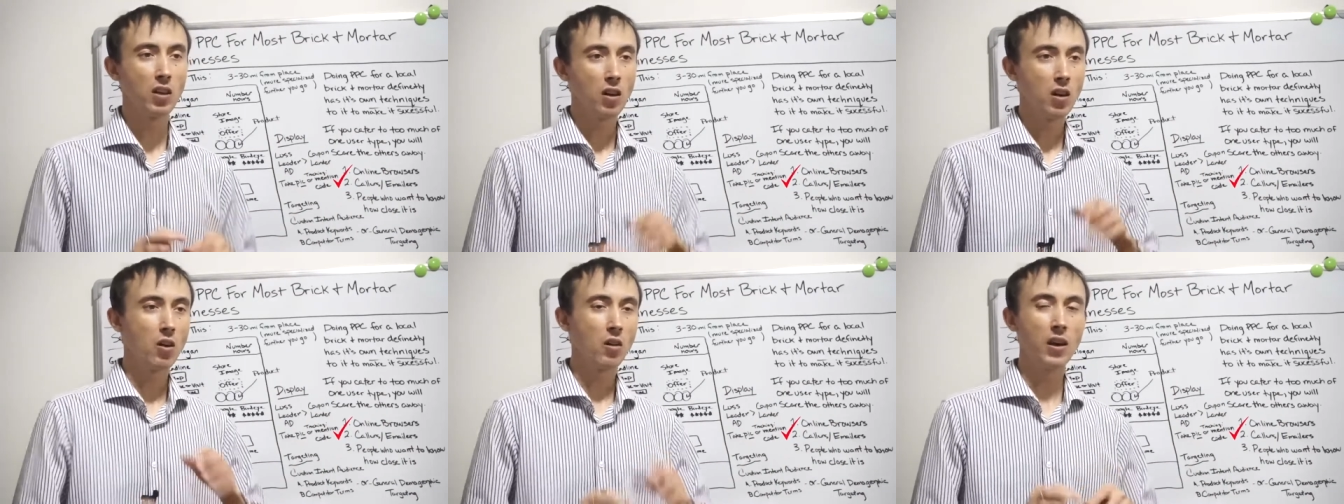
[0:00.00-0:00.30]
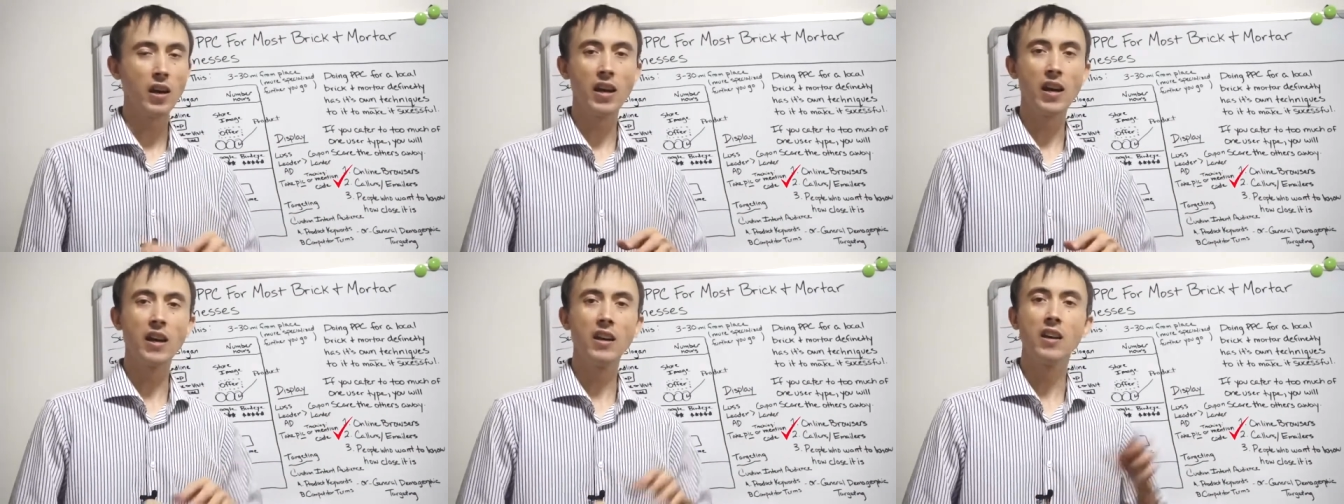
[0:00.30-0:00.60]

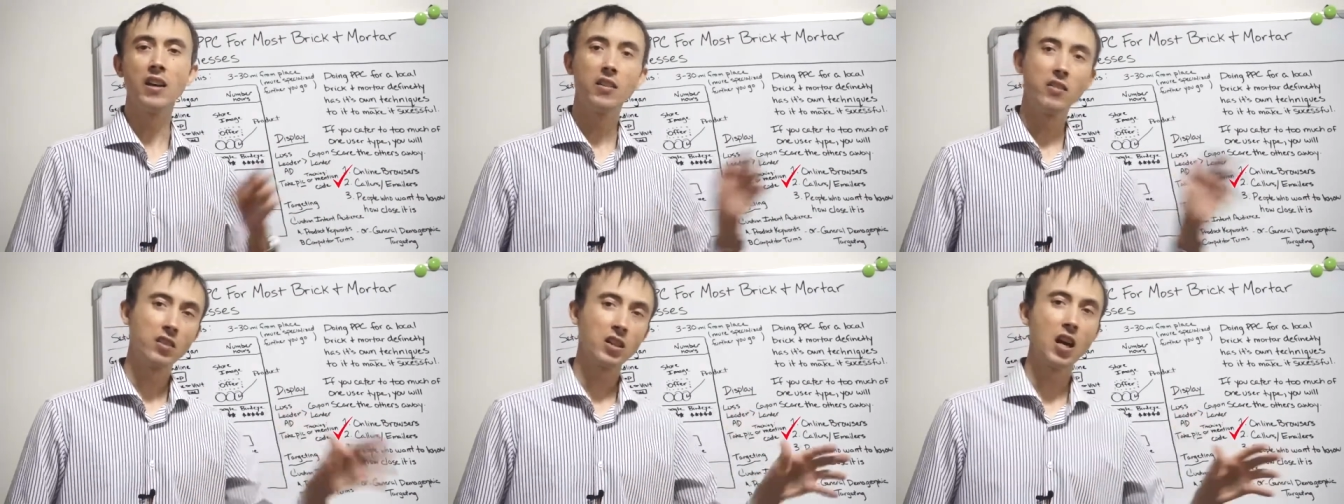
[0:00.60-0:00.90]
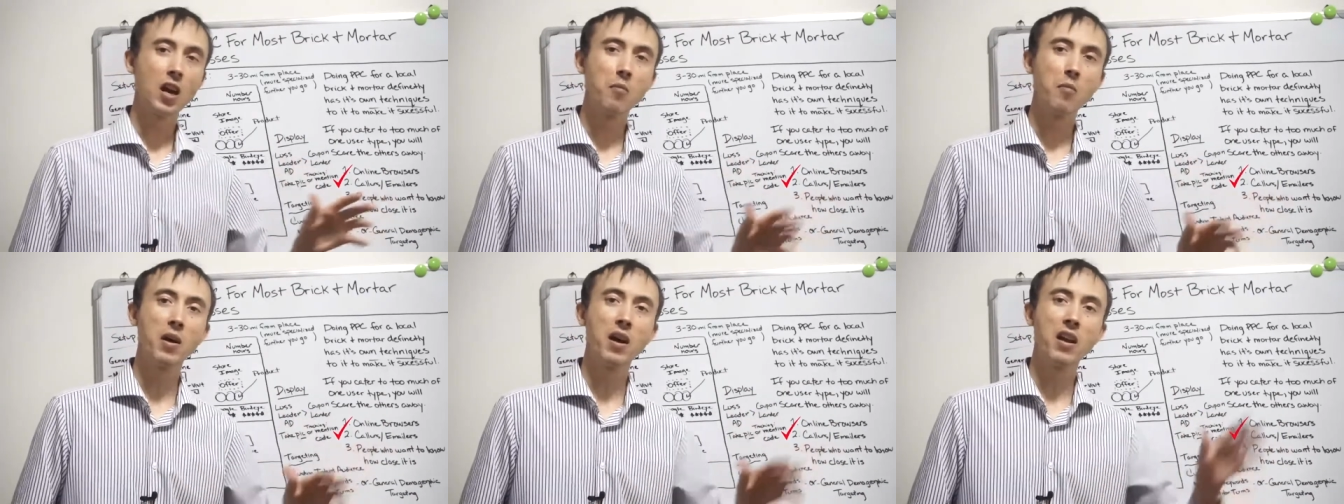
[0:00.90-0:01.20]
Okay,
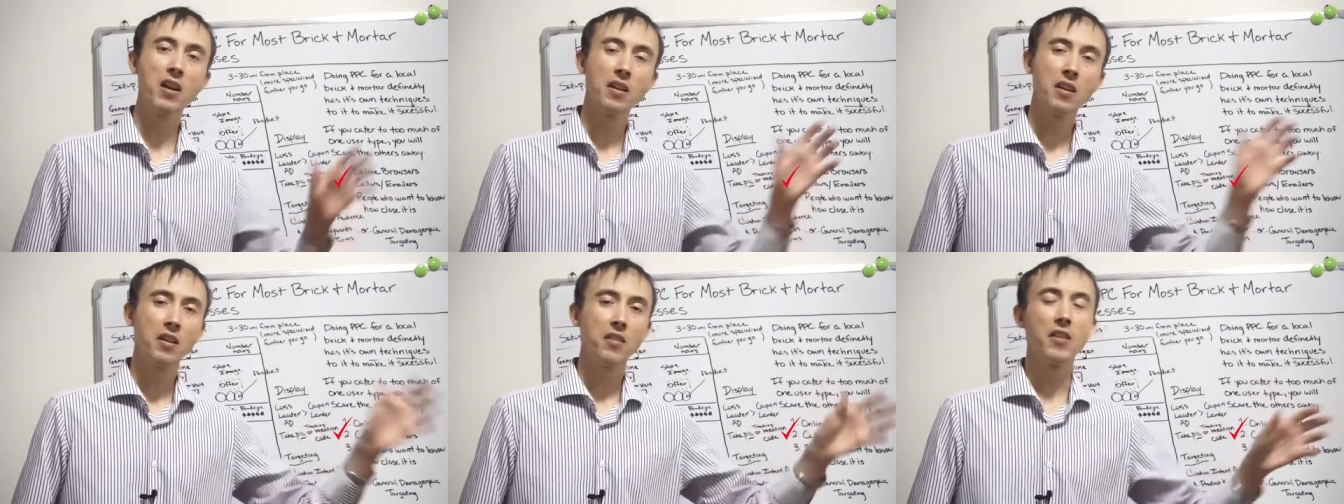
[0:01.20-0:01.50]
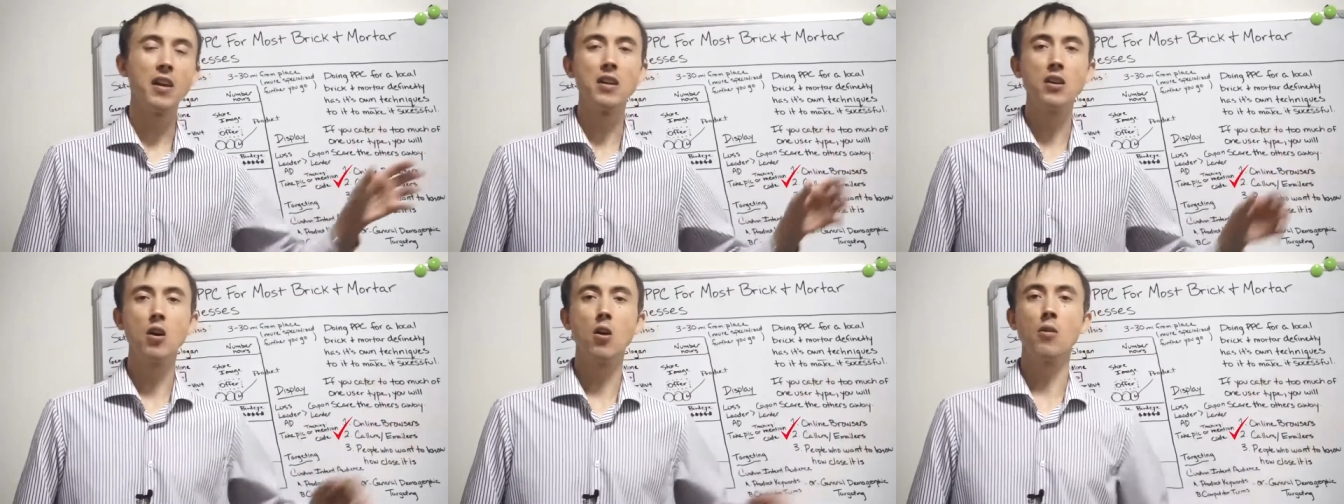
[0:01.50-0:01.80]
come in.
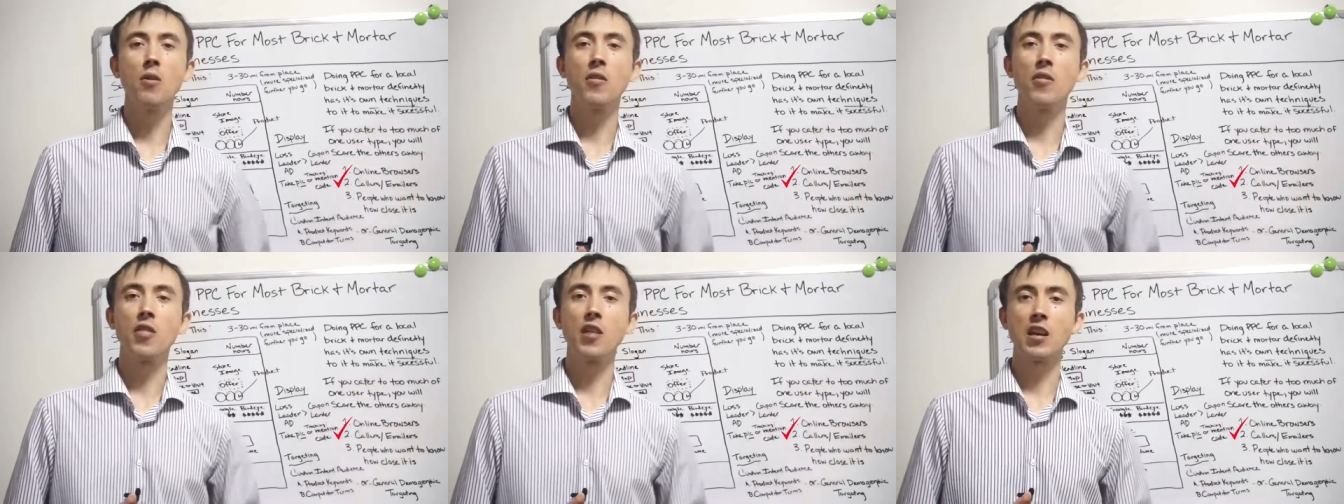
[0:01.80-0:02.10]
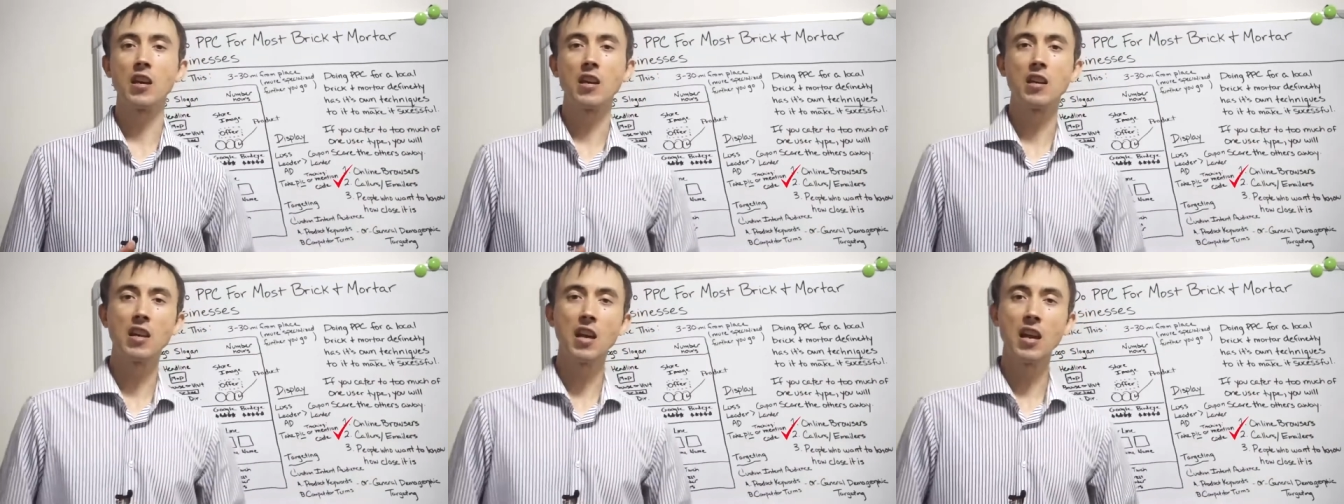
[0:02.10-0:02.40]
They know that
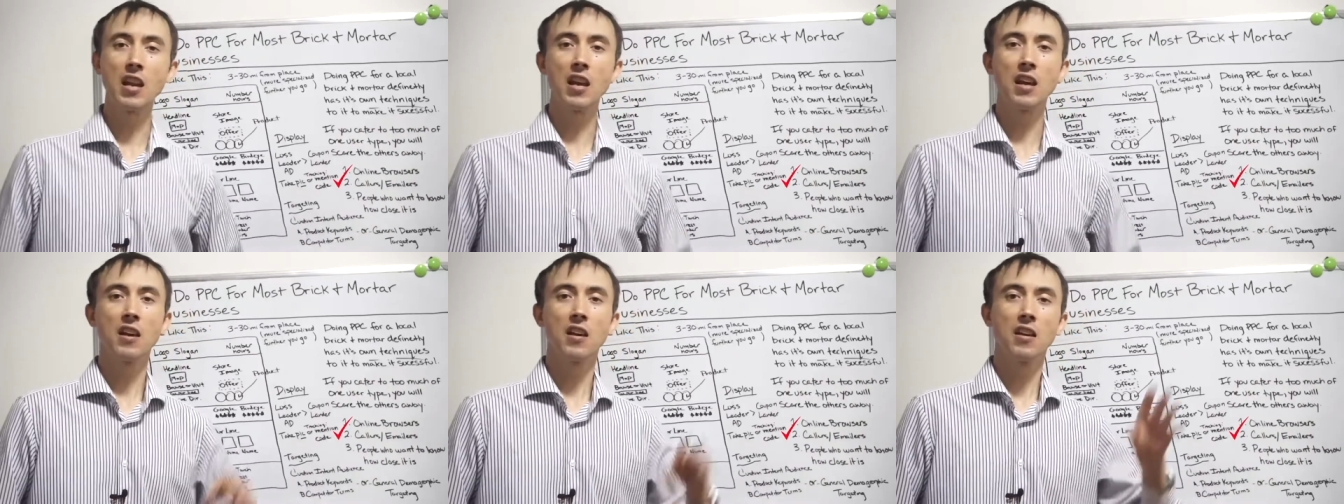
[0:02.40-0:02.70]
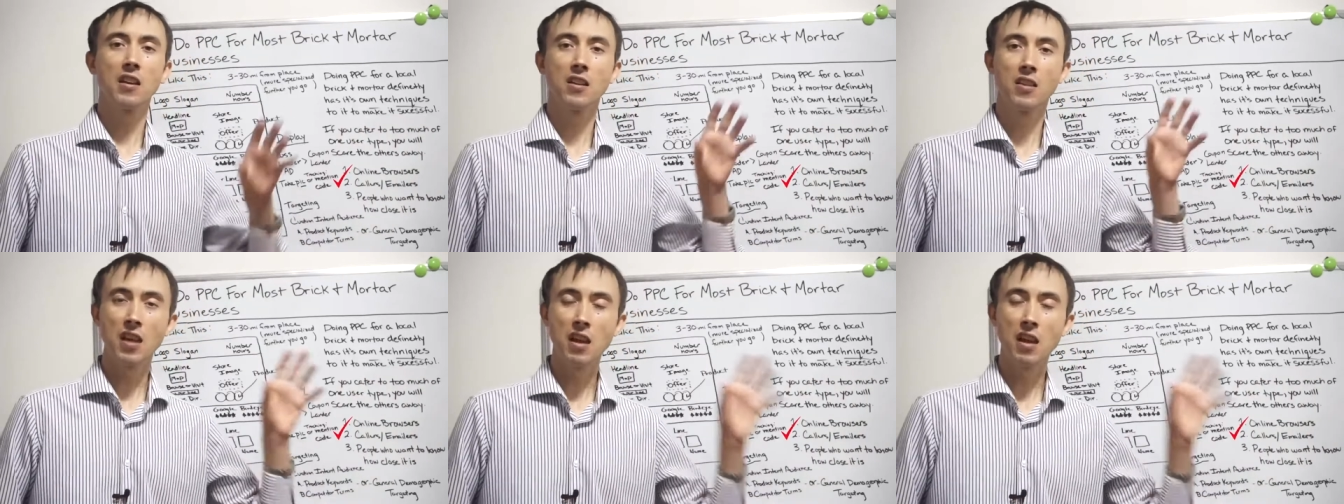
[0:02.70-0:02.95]
they can get it.